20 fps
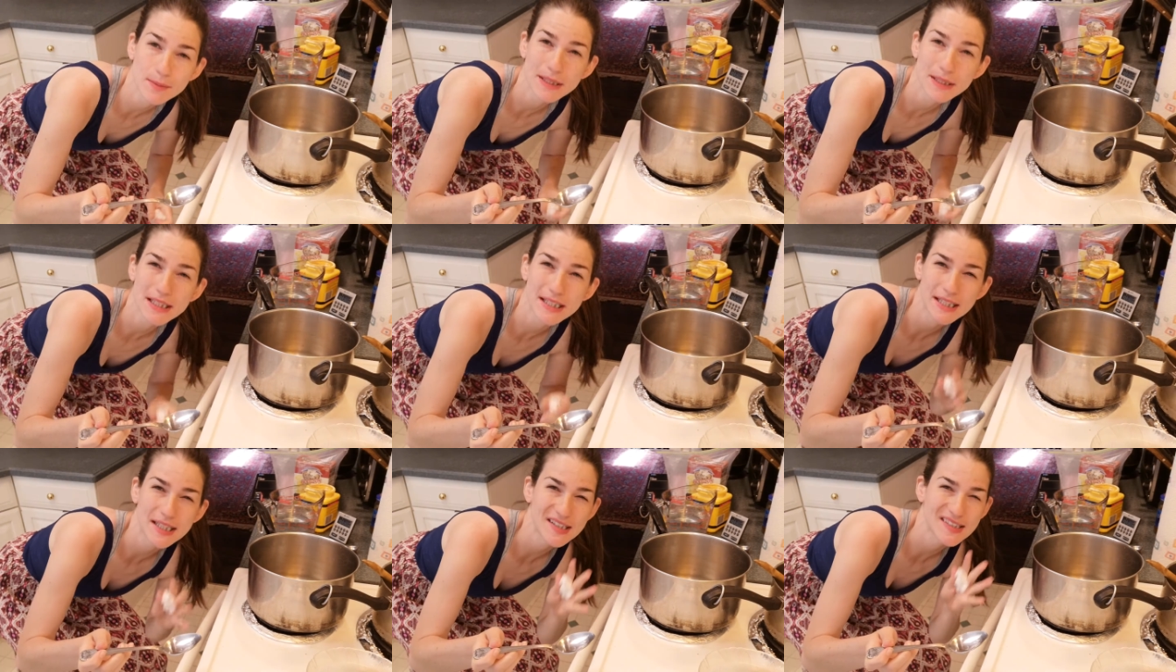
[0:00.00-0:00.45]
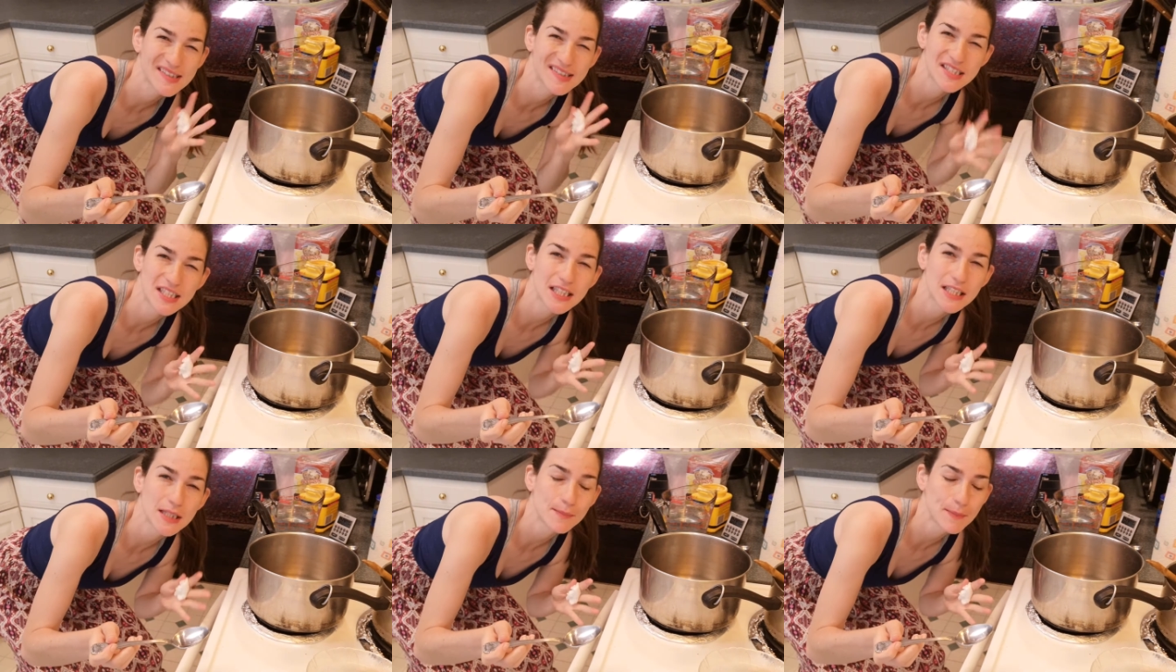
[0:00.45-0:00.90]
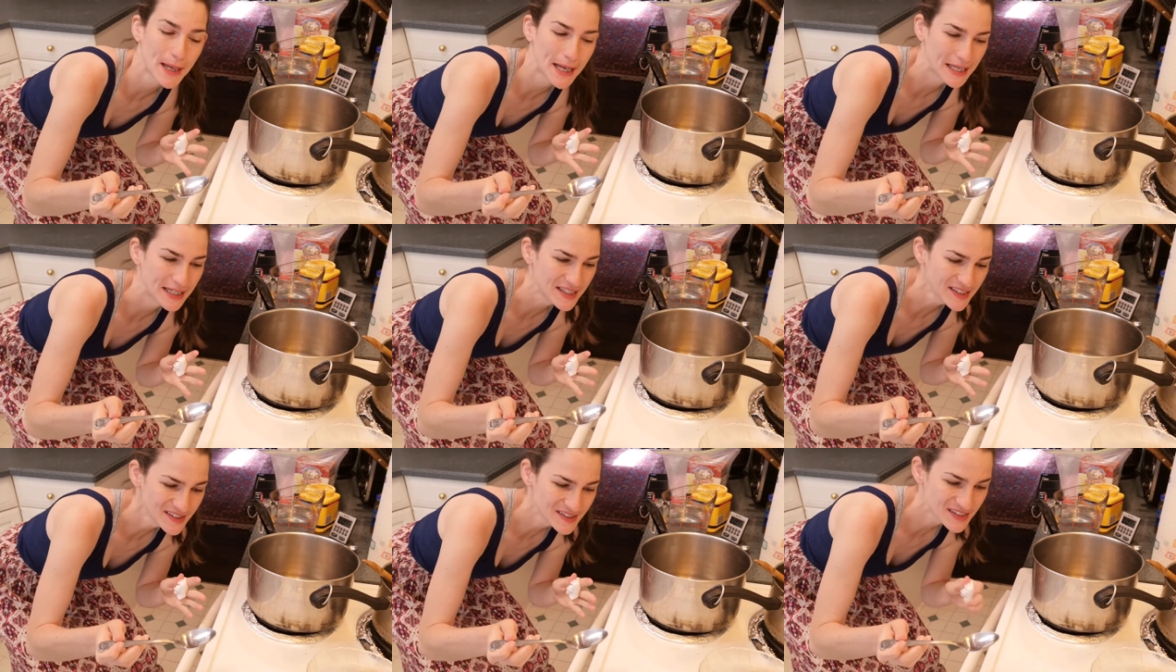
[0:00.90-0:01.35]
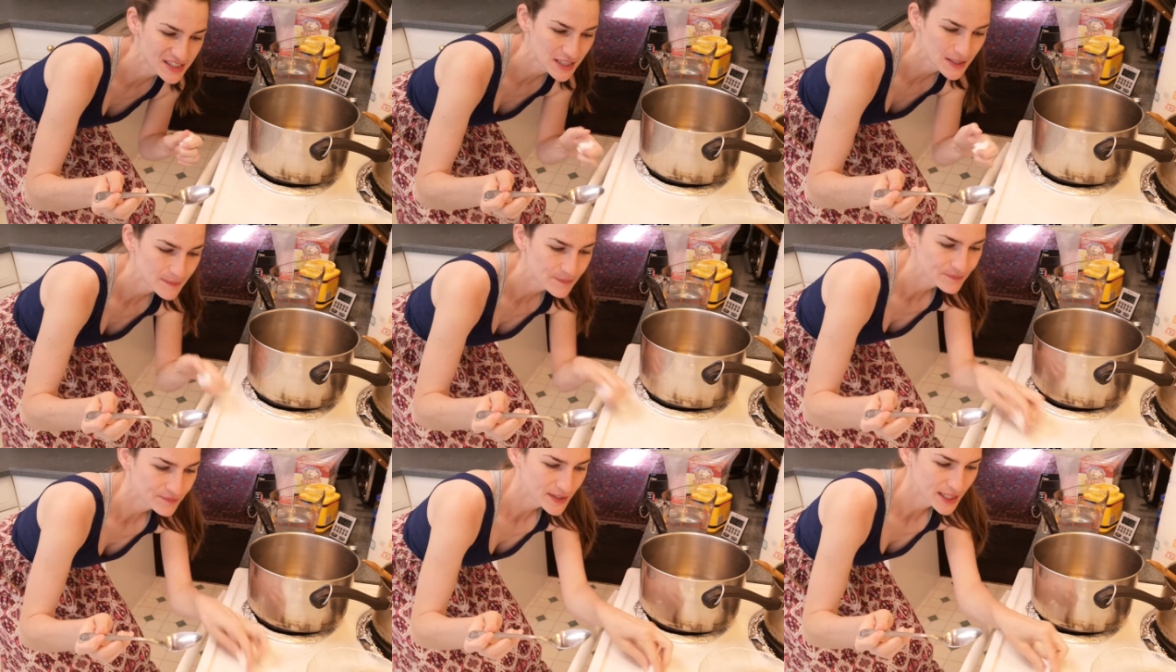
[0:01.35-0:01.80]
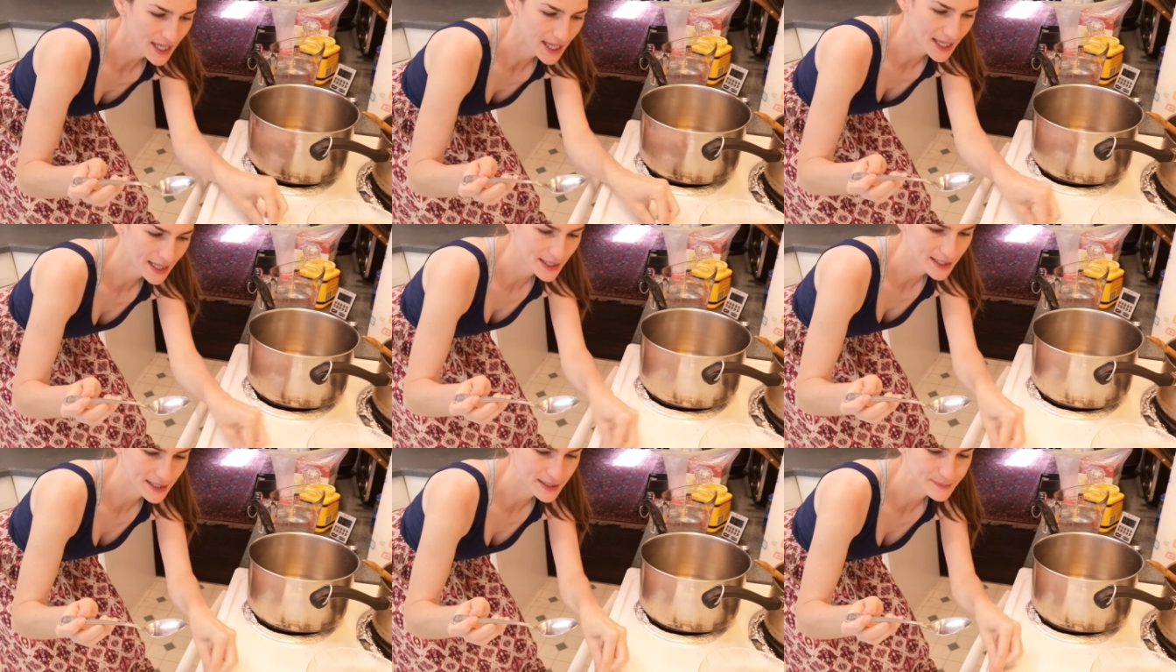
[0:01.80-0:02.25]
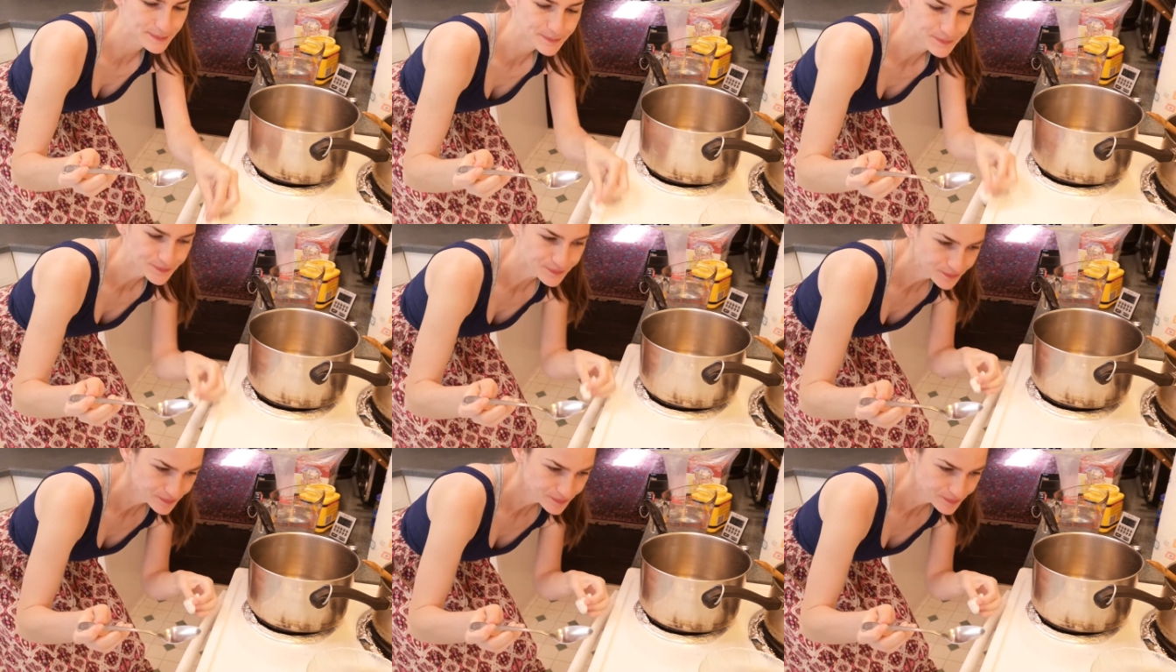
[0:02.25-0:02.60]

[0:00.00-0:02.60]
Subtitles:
be like a sticky paste. And